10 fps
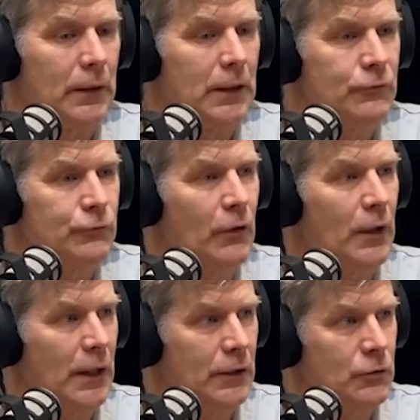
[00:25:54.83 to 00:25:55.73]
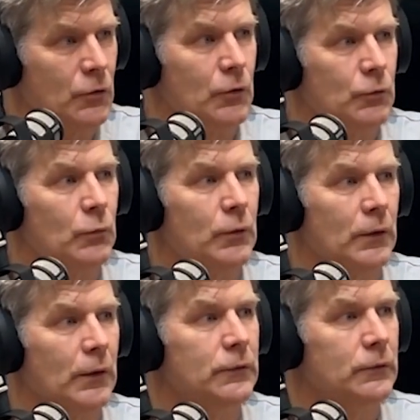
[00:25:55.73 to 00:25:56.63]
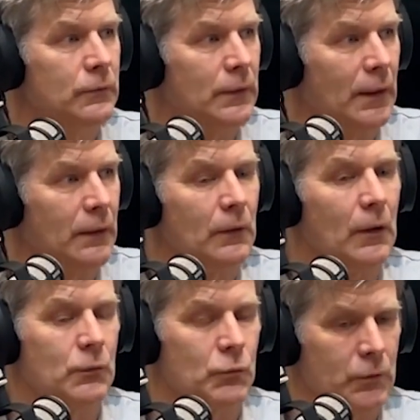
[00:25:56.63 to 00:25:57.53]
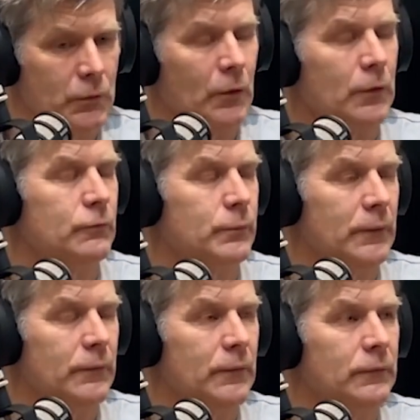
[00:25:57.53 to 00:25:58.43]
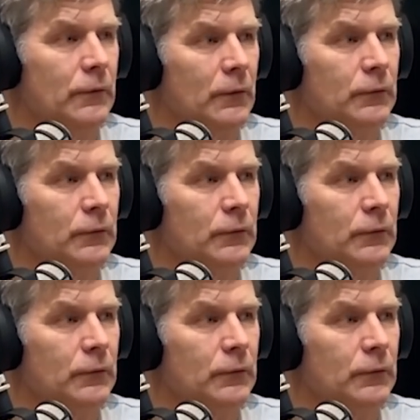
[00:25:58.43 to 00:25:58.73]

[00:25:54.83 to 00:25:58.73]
if I had known what I knew now, I would not have bred this dog.